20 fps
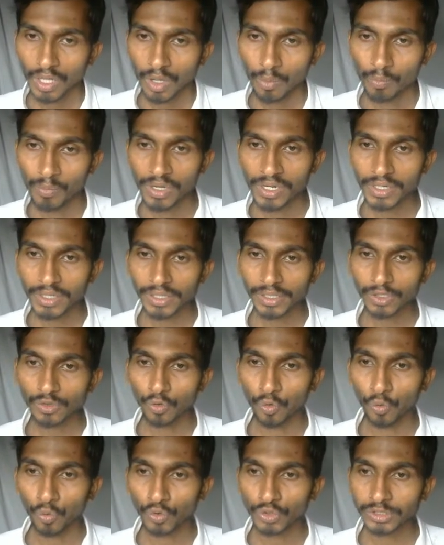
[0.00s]
meeting
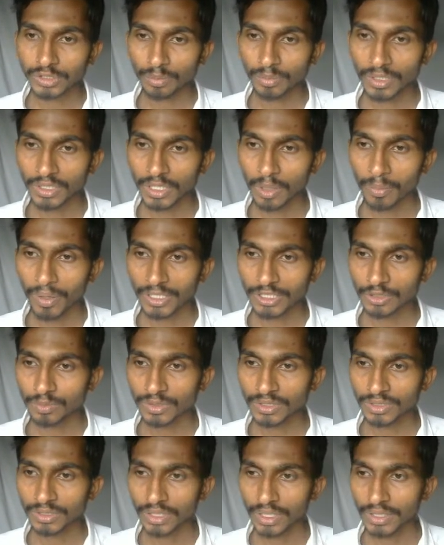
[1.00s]
host, meeting
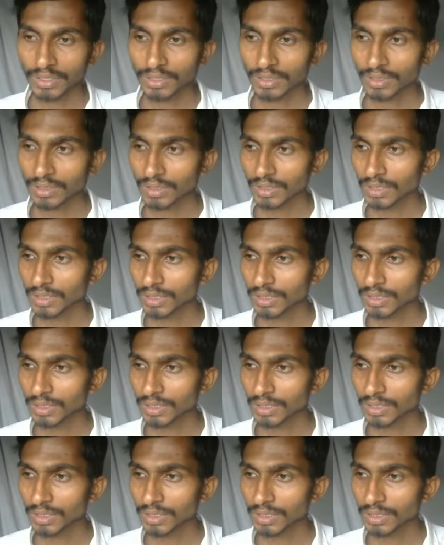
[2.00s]
participants length,